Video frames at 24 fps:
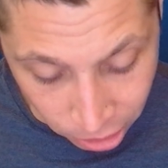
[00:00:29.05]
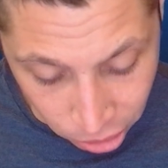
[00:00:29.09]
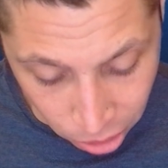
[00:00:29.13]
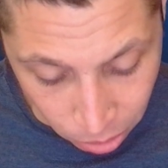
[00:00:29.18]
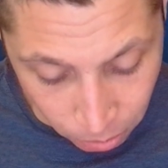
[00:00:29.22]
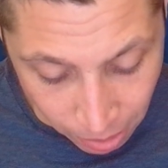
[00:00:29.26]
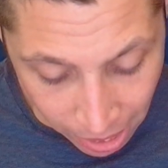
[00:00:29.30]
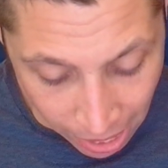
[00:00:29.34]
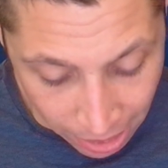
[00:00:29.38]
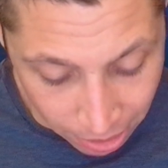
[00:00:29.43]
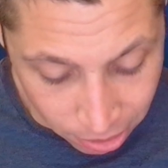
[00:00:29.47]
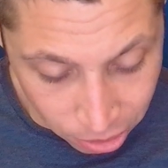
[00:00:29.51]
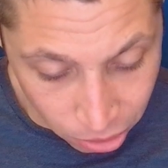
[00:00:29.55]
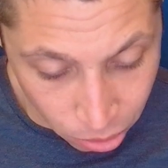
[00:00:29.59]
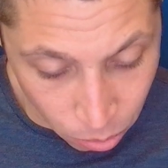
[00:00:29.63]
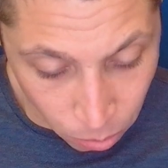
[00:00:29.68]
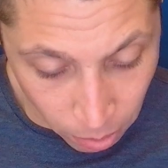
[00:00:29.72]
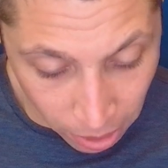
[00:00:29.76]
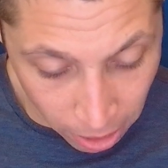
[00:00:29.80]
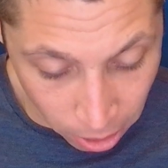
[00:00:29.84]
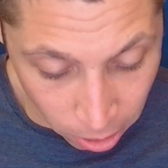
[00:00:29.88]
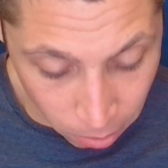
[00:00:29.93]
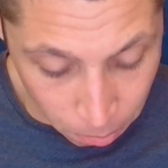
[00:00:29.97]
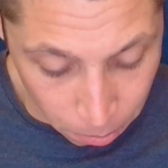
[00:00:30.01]
So x
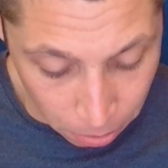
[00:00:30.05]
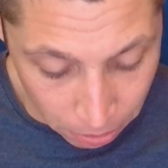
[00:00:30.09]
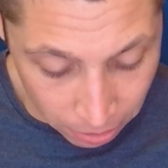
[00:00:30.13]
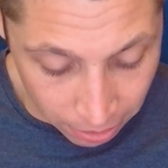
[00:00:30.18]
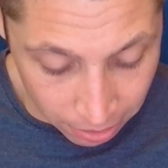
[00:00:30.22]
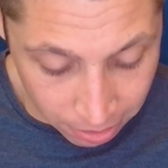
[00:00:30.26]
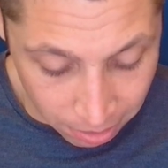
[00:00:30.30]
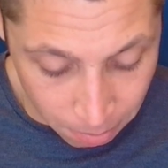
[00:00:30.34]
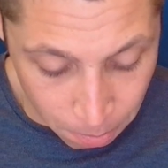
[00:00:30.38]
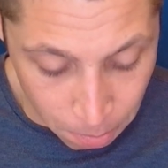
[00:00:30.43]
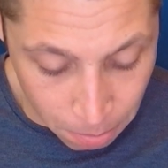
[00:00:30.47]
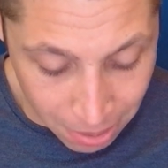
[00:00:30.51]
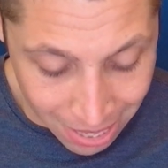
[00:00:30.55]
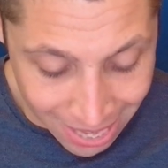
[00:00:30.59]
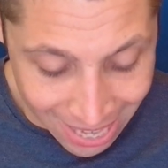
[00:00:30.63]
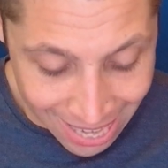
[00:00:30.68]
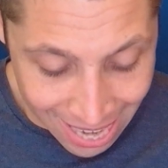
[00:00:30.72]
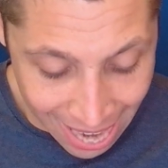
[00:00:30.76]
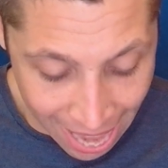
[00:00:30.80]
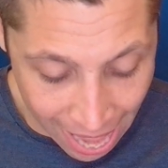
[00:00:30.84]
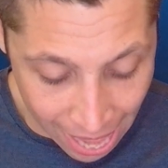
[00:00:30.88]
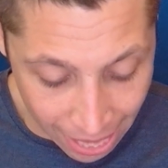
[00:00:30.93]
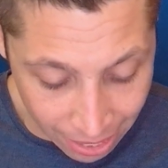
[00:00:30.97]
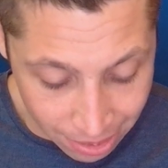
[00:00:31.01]
squared plus
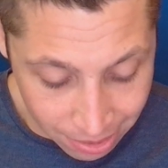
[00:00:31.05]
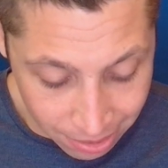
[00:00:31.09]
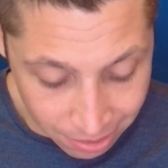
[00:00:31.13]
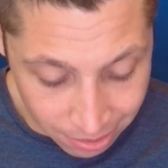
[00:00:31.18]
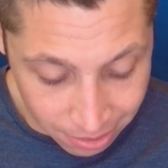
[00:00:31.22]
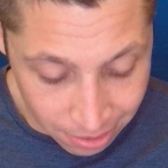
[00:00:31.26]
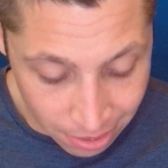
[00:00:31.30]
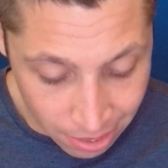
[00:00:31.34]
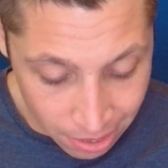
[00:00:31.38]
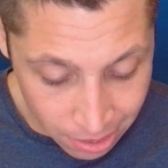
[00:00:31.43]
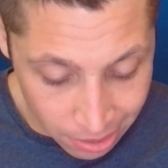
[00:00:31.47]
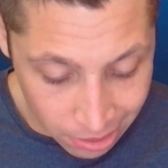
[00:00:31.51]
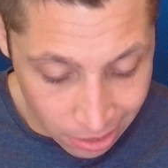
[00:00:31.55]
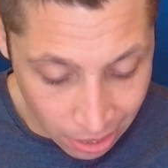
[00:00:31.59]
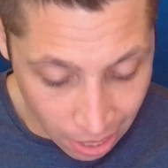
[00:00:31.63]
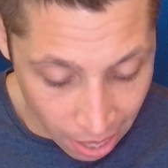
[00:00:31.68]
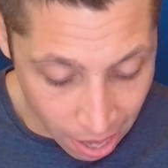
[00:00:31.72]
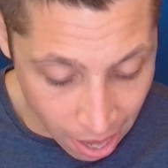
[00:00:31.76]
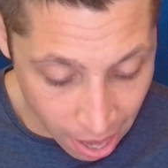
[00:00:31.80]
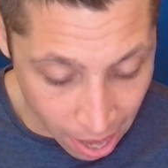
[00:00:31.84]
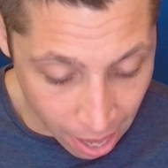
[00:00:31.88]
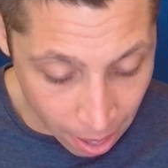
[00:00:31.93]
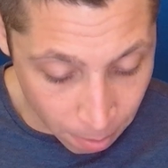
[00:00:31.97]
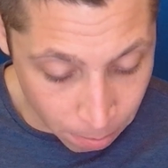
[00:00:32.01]
bx
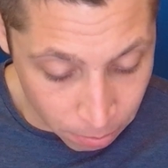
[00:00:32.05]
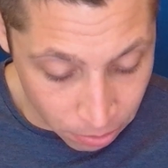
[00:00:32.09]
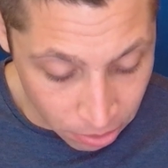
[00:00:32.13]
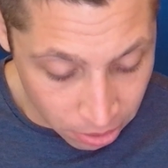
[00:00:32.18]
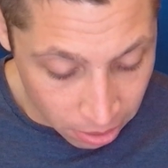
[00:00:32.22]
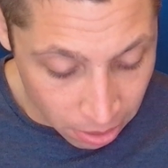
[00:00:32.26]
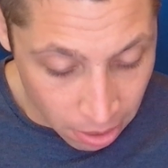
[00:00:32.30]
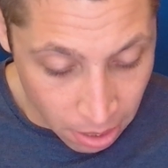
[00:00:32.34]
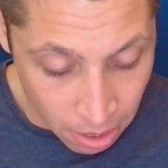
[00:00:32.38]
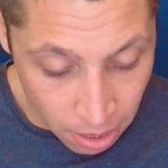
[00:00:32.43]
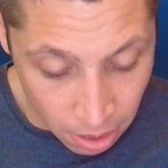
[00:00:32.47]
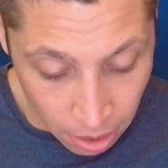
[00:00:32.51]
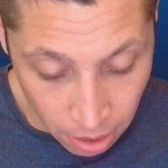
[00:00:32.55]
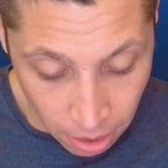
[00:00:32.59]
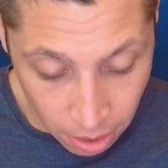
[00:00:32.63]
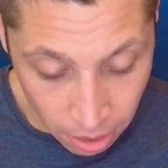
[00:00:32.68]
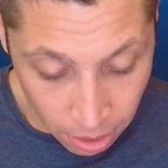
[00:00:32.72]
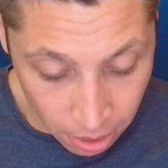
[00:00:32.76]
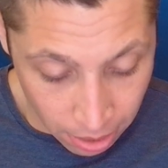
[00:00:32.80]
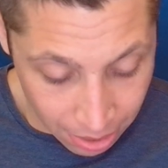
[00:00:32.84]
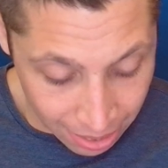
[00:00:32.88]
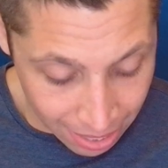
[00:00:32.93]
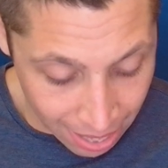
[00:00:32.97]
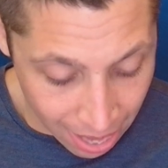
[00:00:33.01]
times
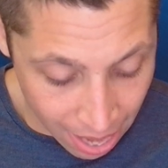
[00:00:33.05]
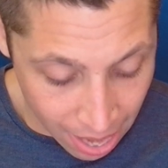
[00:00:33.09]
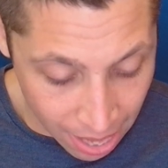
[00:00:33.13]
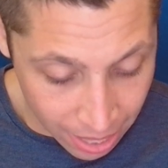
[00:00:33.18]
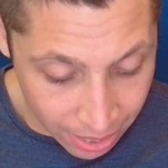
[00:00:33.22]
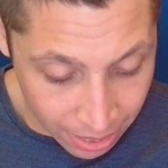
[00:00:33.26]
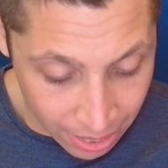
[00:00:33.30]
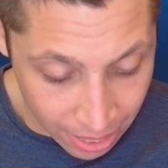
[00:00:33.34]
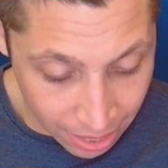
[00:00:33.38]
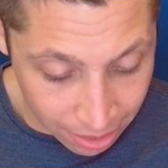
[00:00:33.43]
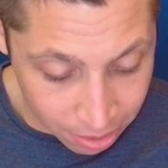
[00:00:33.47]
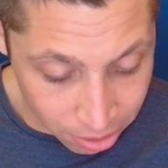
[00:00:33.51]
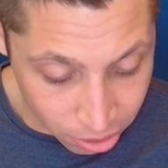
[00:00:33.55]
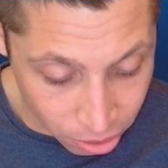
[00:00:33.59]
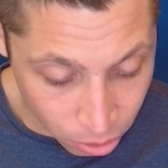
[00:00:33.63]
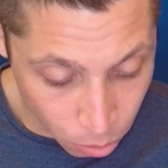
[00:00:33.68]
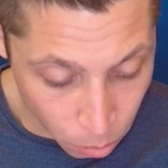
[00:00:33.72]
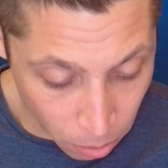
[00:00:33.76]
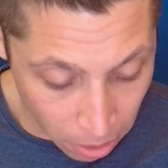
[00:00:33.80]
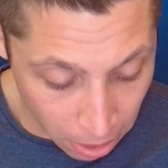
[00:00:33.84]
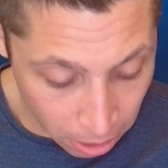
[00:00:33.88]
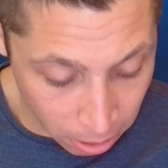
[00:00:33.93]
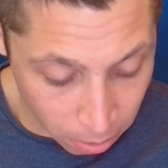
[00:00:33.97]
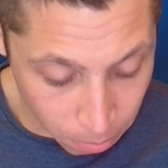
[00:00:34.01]
9x
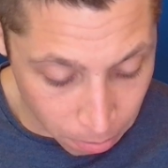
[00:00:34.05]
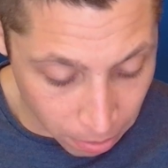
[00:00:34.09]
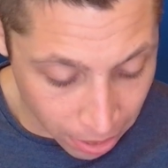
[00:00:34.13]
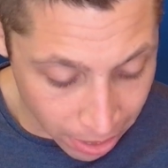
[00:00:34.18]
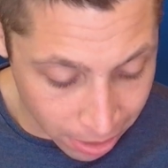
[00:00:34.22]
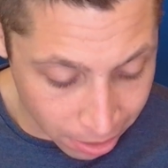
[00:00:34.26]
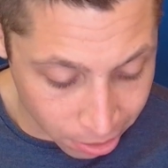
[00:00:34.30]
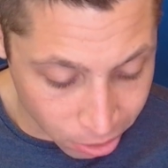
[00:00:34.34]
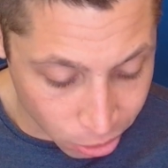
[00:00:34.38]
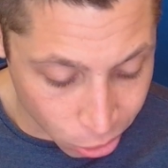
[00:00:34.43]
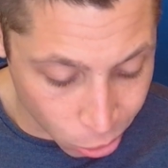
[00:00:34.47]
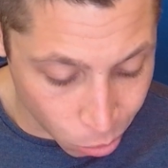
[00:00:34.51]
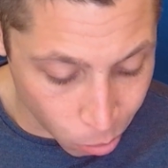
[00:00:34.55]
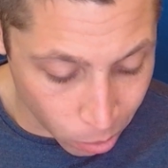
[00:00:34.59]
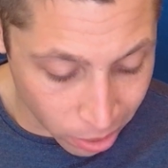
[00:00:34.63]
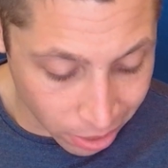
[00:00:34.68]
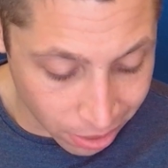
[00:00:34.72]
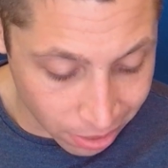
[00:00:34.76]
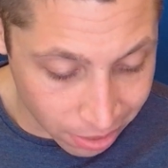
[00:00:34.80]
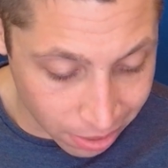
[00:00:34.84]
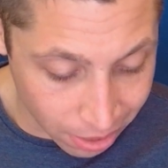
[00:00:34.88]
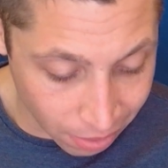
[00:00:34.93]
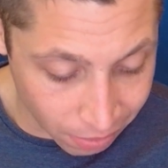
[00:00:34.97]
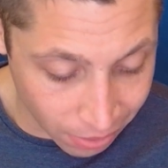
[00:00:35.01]
squared minus
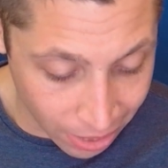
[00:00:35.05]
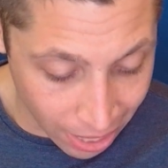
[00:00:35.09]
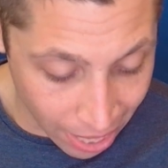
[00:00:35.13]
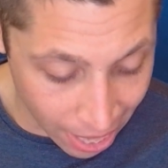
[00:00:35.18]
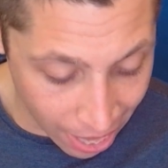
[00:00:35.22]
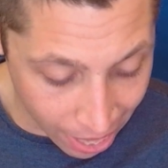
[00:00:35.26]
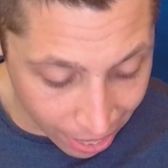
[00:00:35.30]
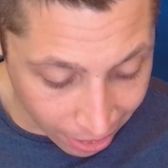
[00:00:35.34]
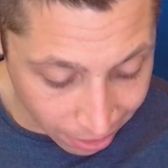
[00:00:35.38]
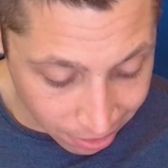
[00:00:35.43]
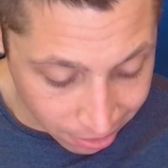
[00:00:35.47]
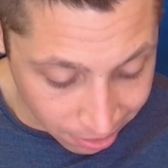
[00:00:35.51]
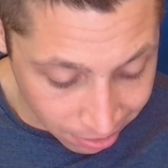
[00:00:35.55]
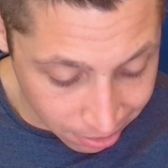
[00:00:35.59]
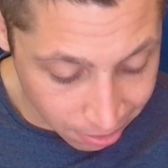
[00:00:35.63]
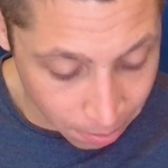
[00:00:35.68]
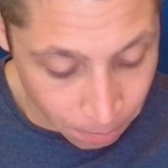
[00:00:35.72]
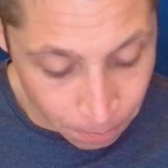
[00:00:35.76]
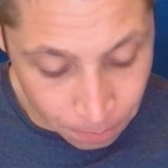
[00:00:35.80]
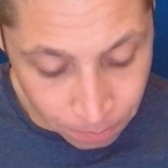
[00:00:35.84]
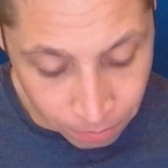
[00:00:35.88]
27x.